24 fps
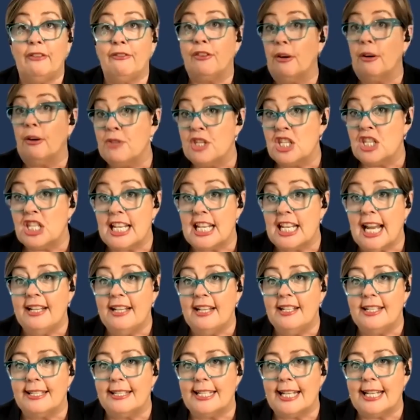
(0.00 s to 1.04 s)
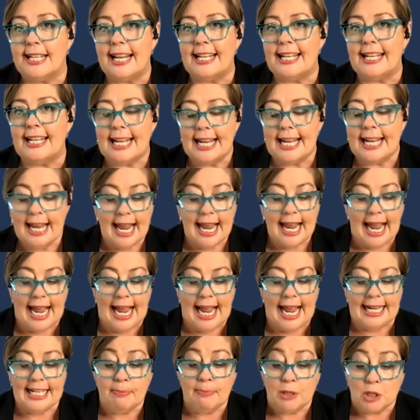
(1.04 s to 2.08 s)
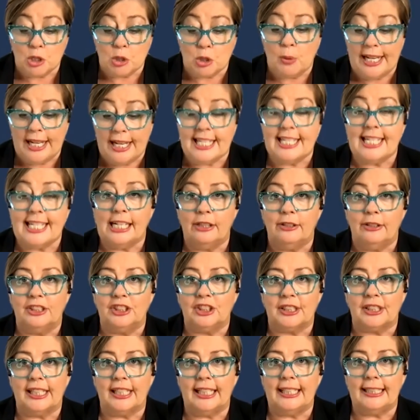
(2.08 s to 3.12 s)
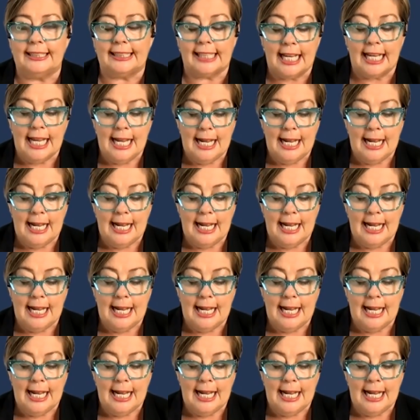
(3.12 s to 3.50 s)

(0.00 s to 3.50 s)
from state to state and between territories.